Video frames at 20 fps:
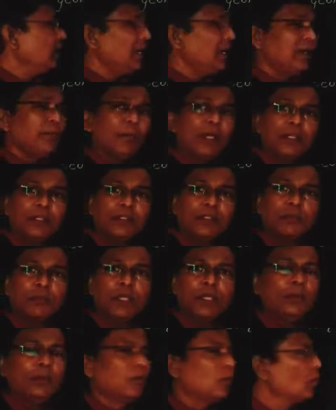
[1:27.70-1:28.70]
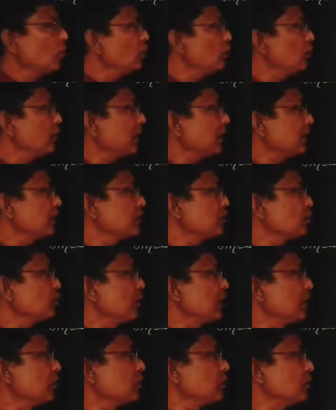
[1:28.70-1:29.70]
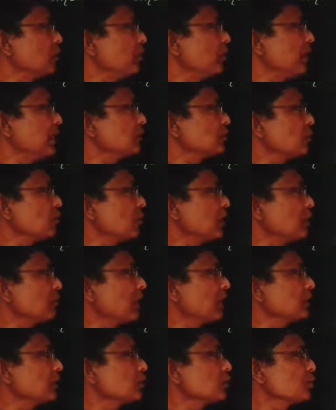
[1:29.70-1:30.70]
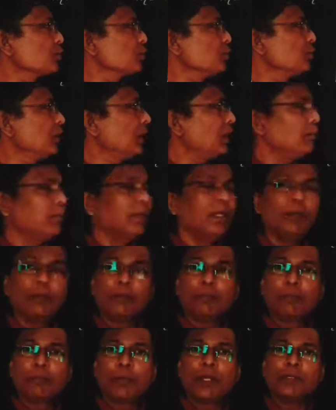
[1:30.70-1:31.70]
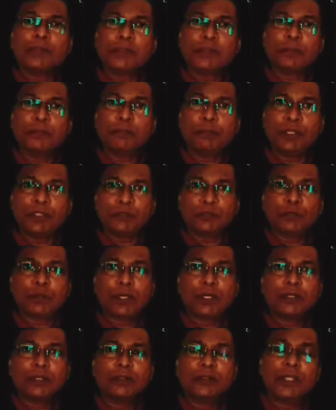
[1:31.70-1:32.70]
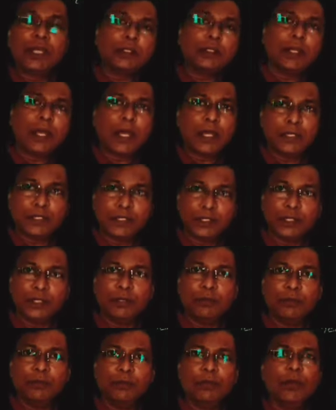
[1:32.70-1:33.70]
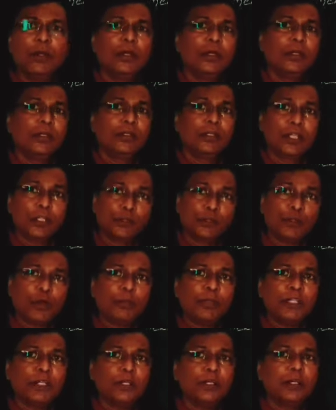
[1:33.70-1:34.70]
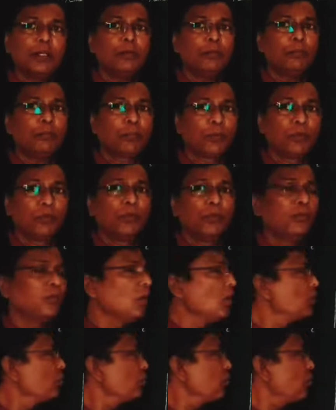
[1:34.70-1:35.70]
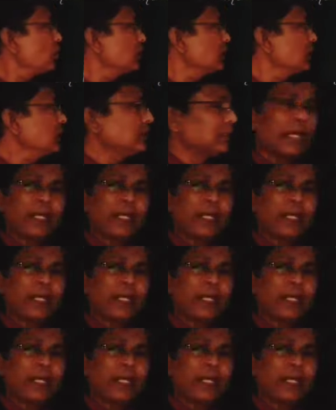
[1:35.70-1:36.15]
a minus b whole bracket square equal to a square minus 2ab plus b square. Then I give the geometrical proof for this